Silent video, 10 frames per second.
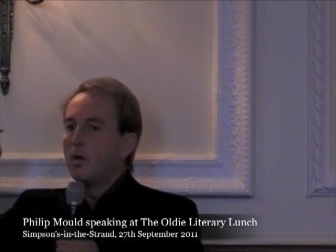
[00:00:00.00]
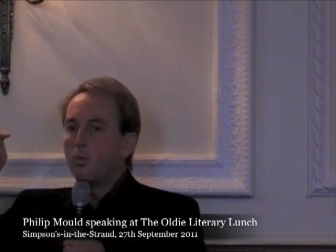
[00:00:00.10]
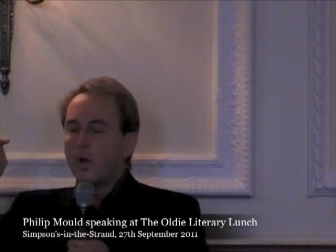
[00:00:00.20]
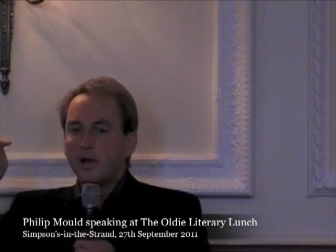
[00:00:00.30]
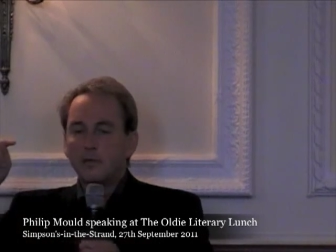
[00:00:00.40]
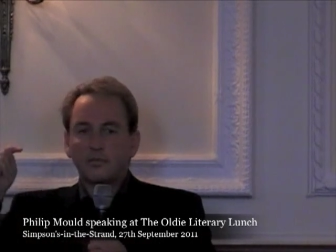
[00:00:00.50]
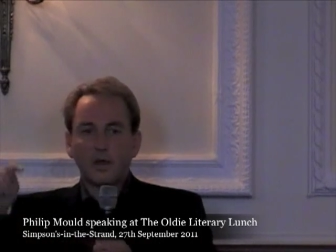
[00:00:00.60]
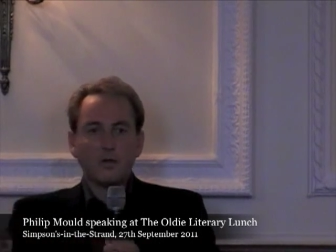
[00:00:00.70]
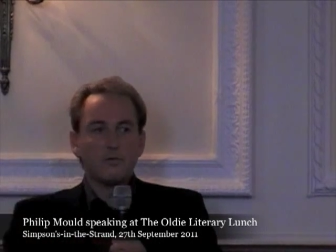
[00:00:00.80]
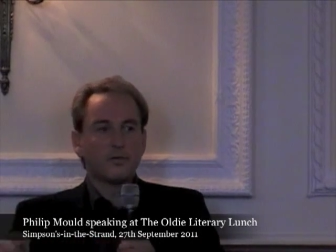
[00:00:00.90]
when he
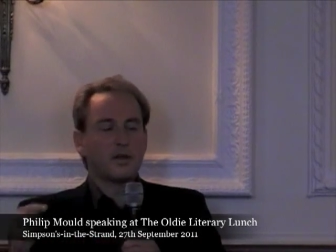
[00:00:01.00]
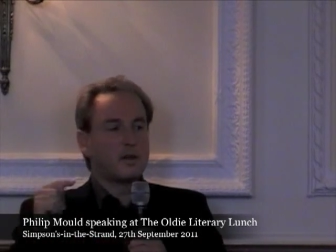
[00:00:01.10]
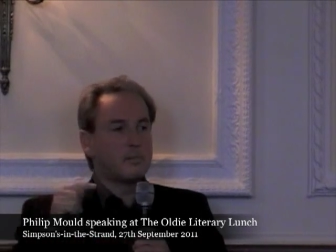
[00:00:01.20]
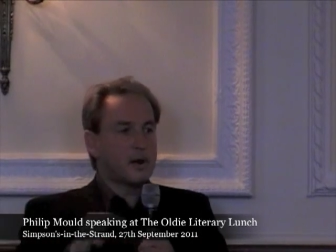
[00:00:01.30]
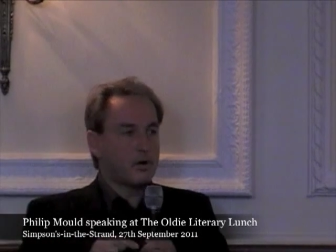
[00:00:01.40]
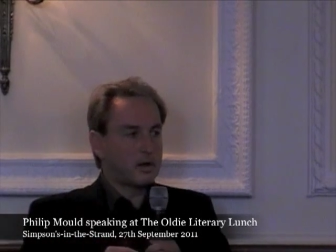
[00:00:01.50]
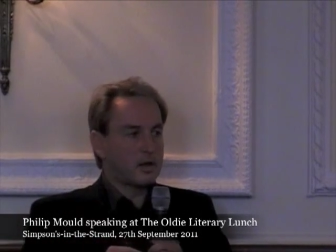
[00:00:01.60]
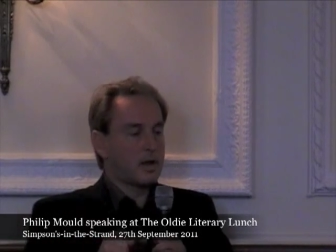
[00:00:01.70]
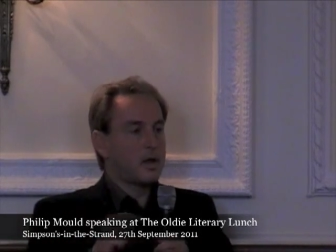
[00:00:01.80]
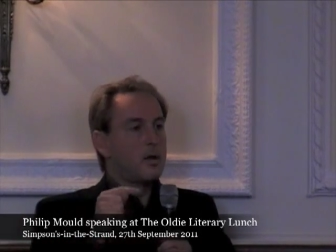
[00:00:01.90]
was over in
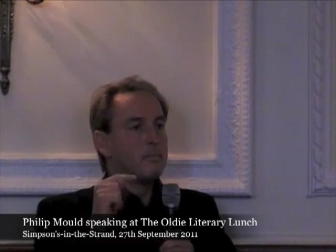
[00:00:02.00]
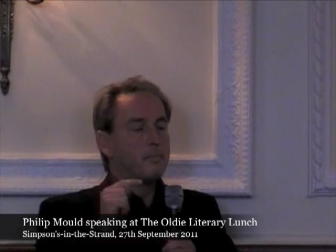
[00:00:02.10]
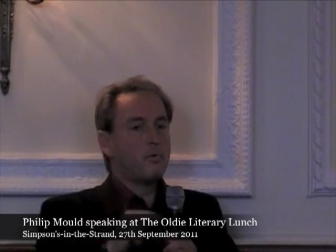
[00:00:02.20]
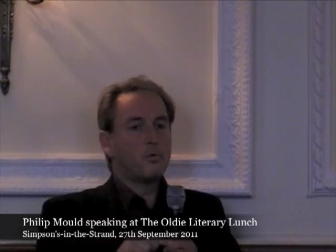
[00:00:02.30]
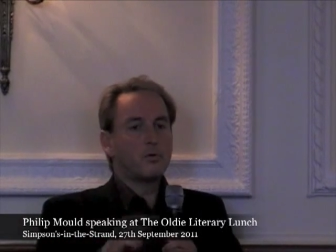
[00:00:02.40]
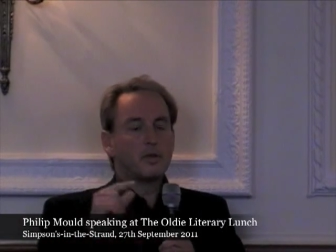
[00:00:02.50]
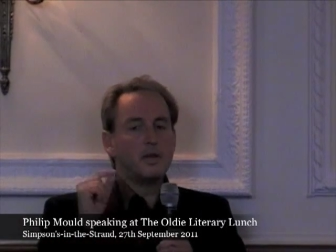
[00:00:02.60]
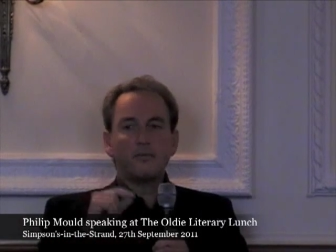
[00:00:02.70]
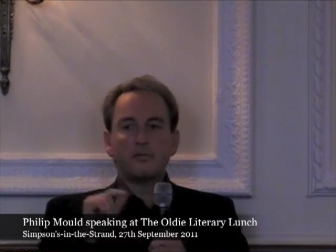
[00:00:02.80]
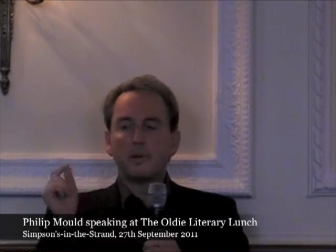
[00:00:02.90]
America, bought, he
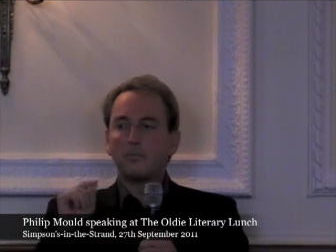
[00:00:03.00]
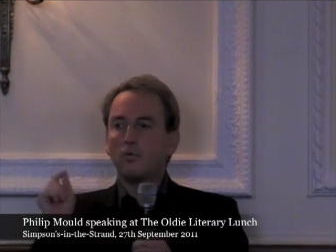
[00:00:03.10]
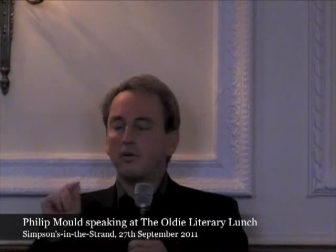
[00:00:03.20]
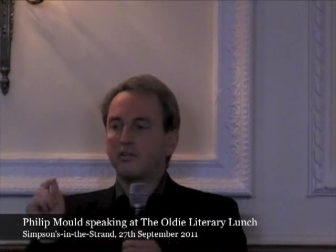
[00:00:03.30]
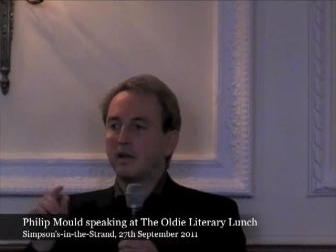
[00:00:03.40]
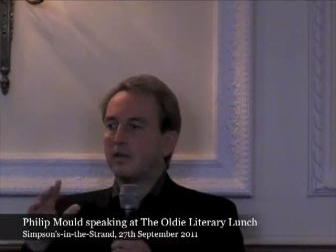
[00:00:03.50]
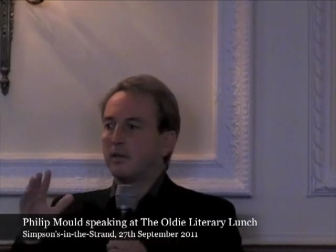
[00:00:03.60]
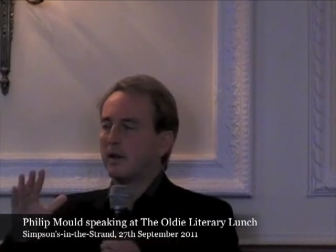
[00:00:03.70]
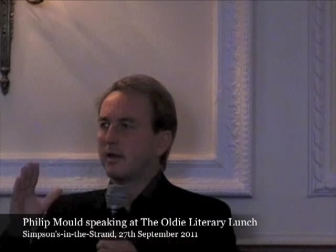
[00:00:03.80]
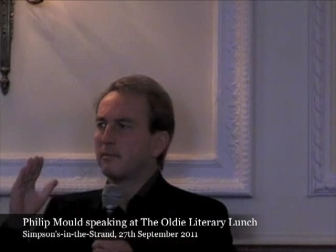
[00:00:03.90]
never spent more incidentally
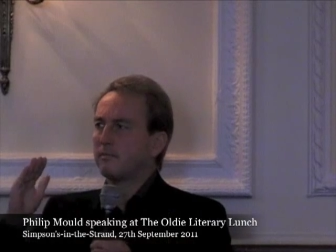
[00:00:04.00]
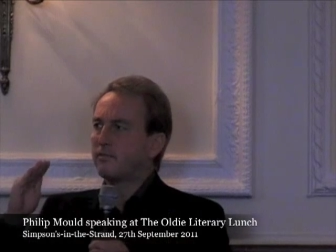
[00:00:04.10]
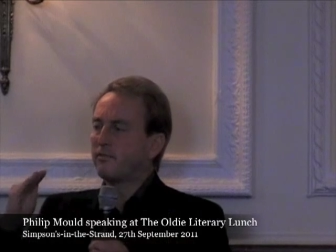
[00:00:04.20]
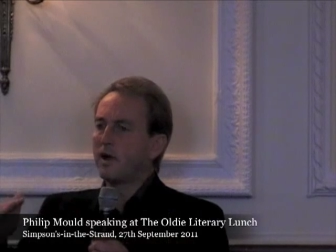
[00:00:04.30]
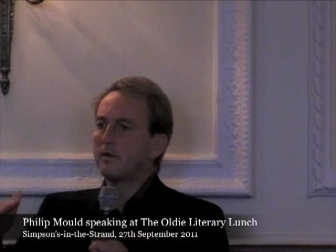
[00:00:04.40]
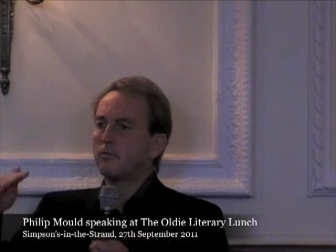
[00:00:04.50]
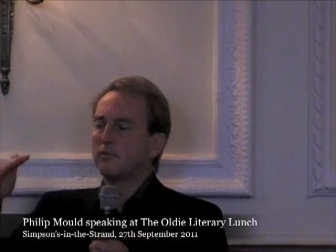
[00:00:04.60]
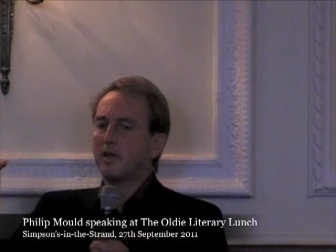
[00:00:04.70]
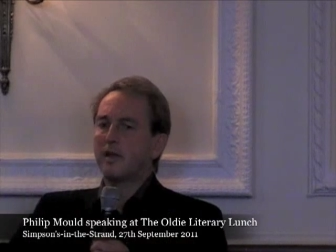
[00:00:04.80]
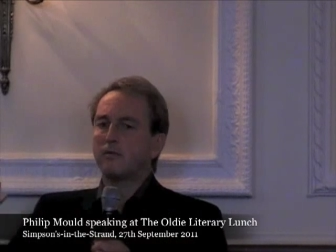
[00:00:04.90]
than like 5 or
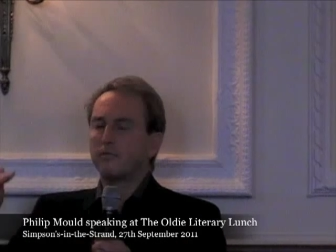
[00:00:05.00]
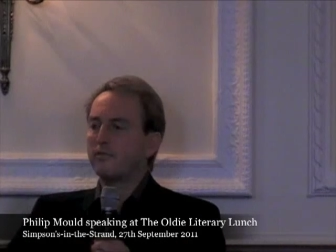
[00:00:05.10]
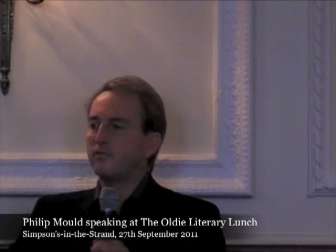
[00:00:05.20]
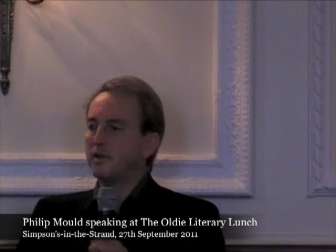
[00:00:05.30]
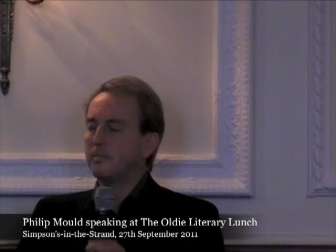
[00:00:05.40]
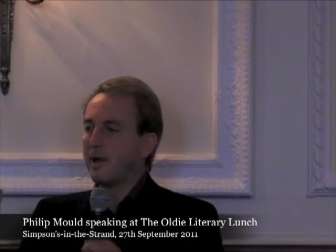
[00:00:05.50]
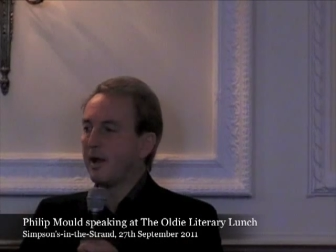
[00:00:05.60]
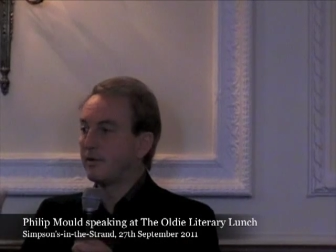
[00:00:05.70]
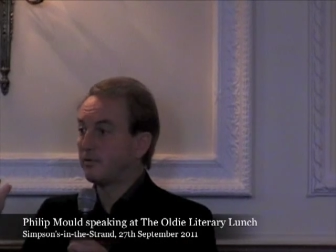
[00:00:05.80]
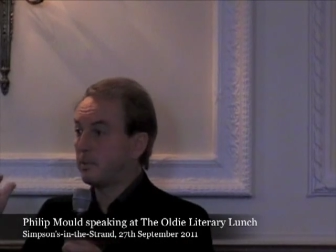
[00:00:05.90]
10 or 15
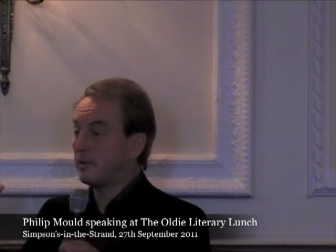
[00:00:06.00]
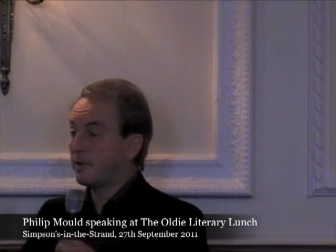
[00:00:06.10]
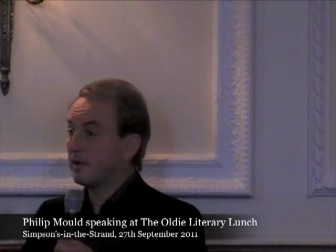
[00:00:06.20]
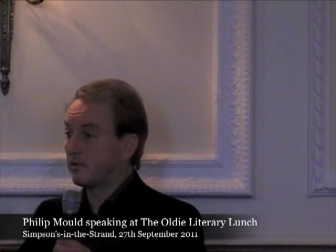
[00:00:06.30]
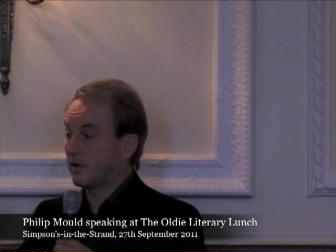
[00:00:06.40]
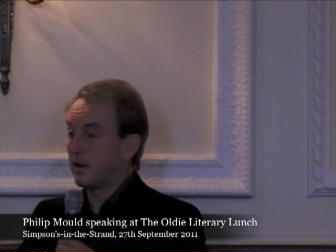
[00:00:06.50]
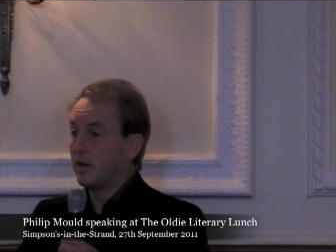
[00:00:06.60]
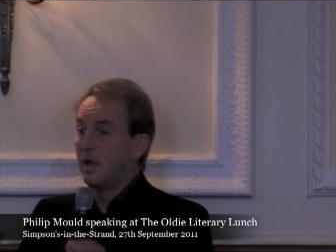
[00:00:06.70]
pounds per picture.